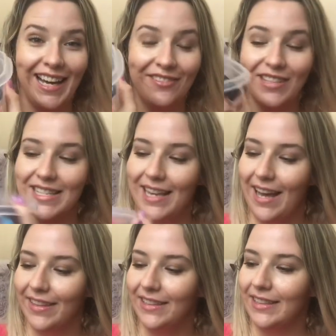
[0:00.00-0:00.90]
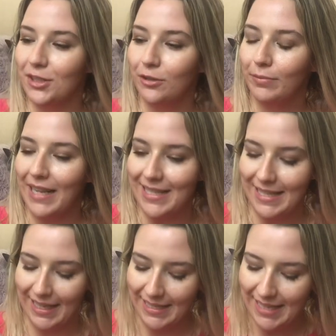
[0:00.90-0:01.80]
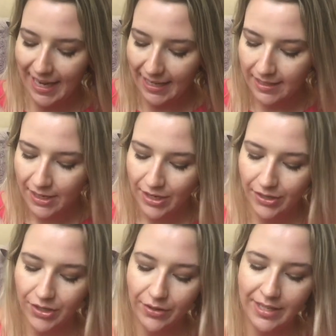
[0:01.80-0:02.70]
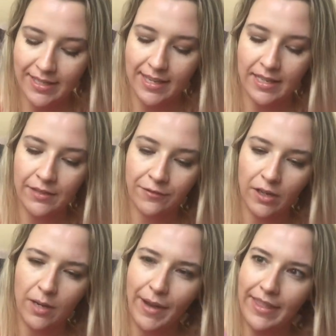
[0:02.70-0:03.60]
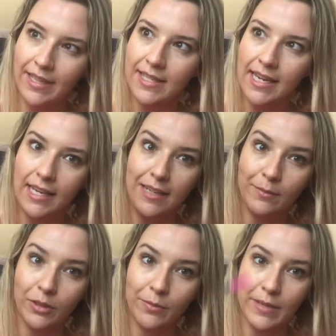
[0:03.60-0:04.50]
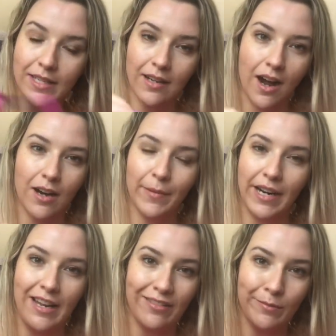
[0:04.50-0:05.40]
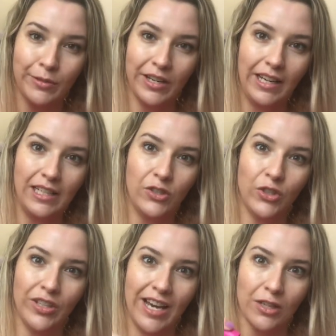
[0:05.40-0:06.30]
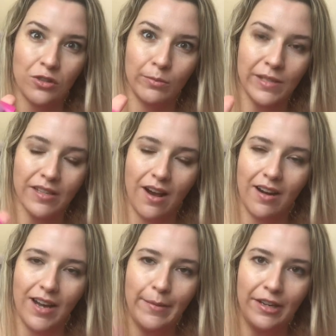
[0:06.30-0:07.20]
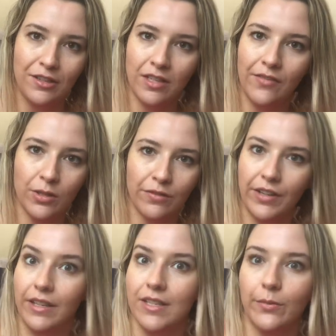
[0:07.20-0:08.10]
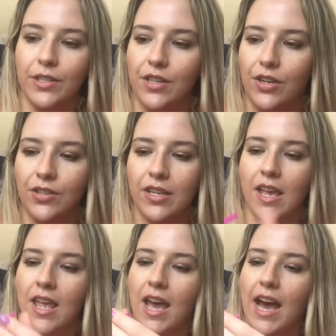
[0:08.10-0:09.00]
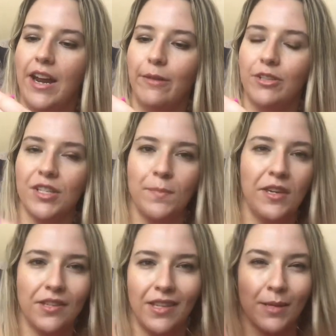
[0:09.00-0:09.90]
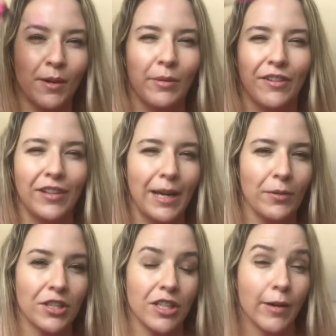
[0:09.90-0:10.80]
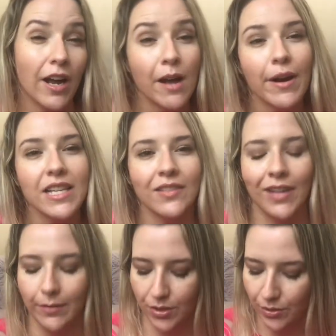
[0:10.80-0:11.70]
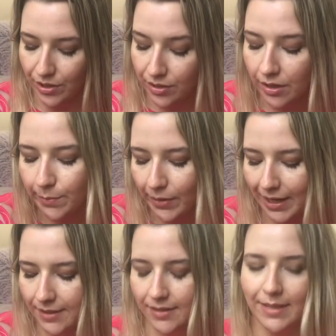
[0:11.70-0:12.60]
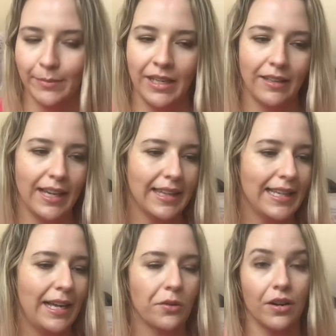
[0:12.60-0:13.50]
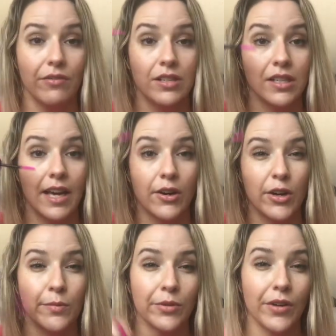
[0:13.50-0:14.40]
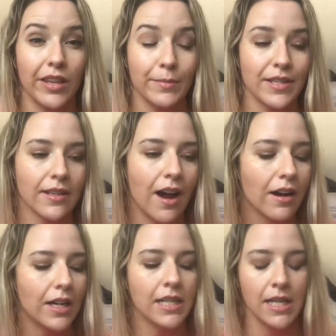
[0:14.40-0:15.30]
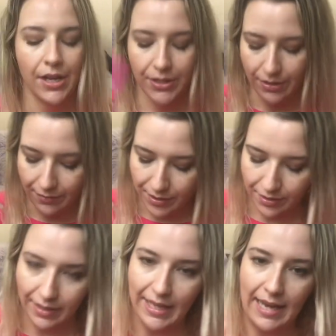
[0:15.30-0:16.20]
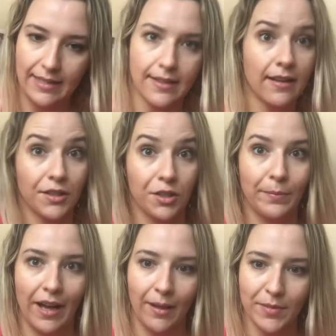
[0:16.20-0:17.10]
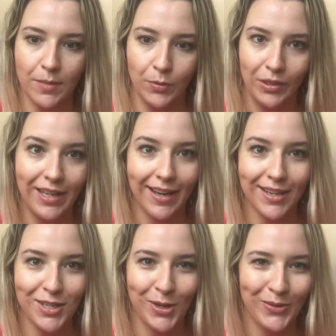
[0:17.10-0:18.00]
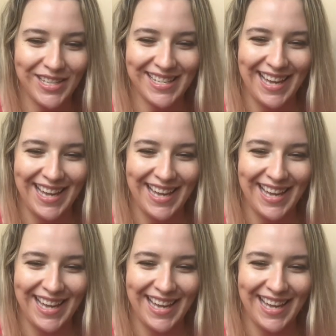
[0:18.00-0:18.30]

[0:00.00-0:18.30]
I have this other little plastic container. So this is from, I think it's the In Bloom mascara, but I never put it into the actual mascara. I managed to give it to a friend because it wasn't used. And I would just be using this probably for like brushing my eyebrows if I was doing soap brows or something like that, or even to like comb through other mascara. So I've just got that as like a little backup spoolie, I guess you would